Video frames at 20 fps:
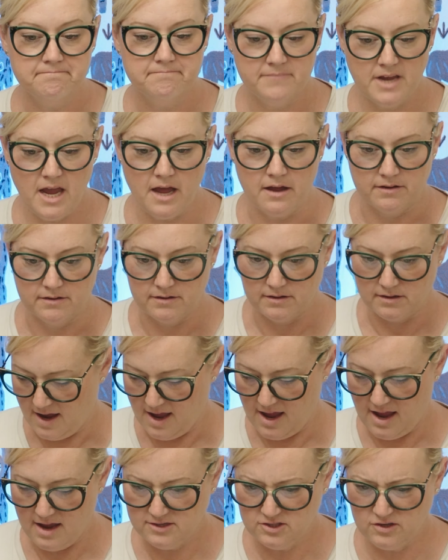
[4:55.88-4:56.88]
Yeah.
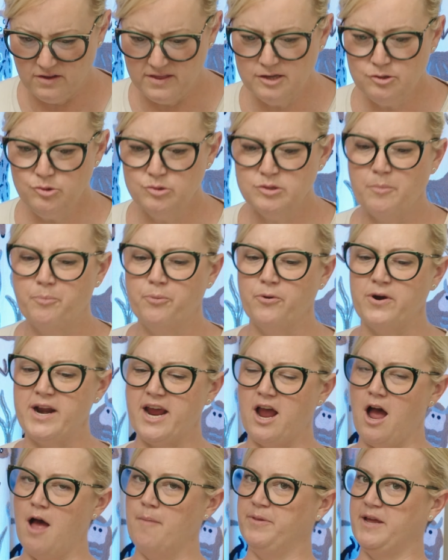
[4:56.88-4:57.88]
Okay. So this was a pretty
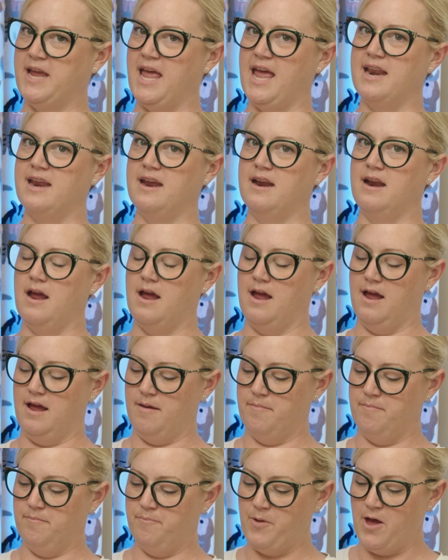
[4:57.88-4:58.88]
complicated
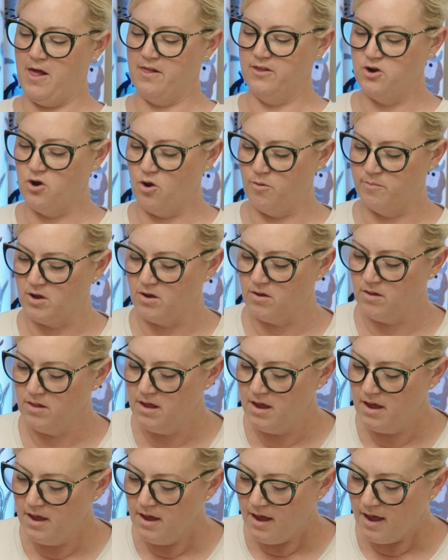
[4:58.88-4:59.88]
polynomial.
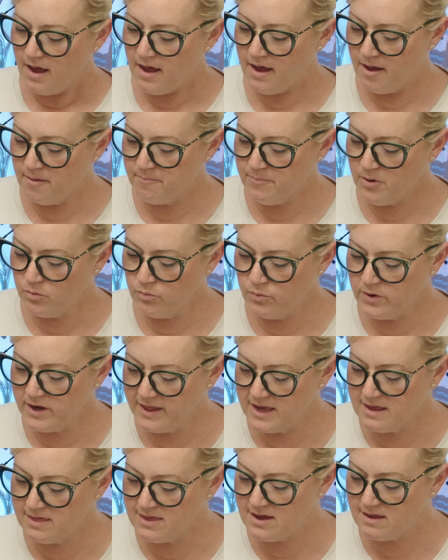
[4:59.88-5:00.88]
But
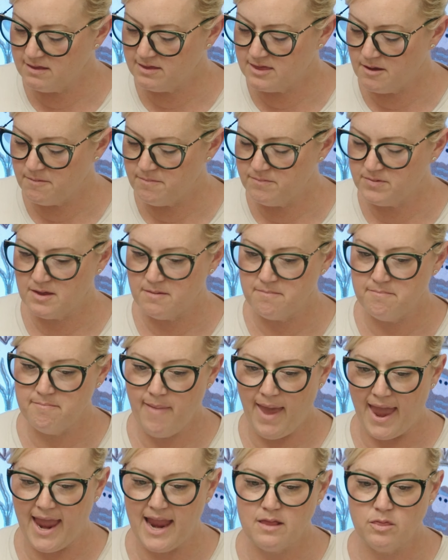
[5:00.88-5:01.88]
really the
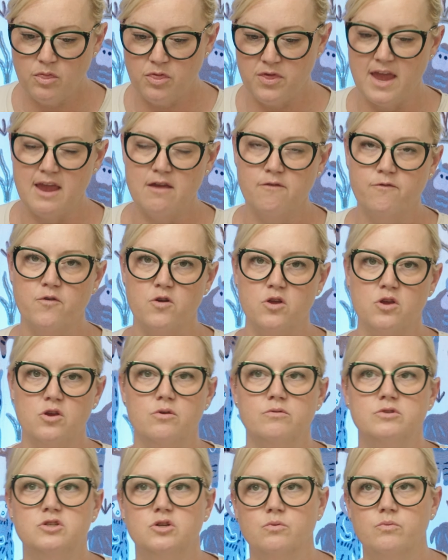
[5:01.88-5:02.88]
main thing for
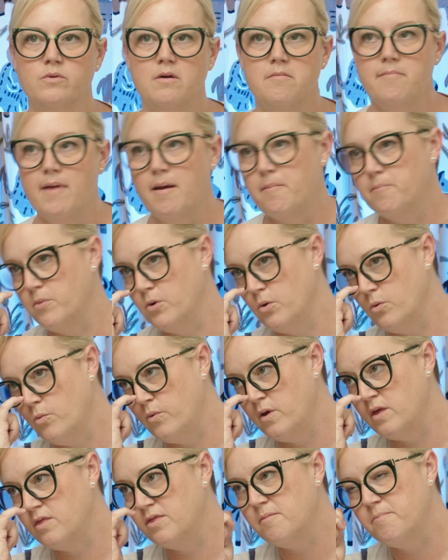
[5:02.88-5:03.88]
you to remember,
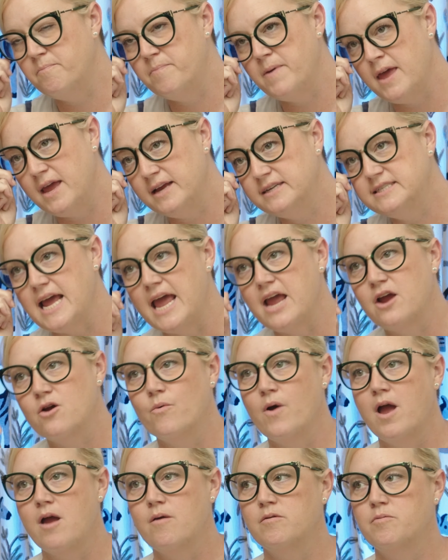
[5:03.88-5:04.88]
with the big
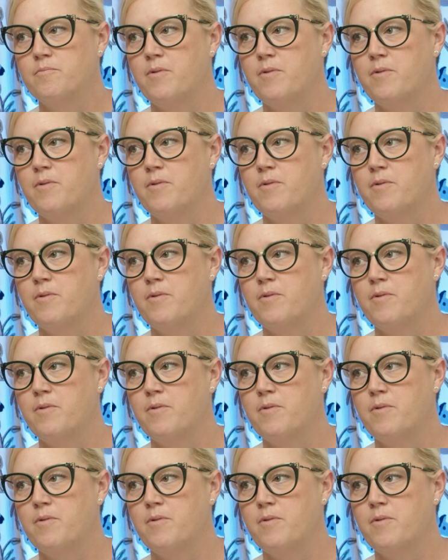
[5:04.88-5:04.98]
takeaway with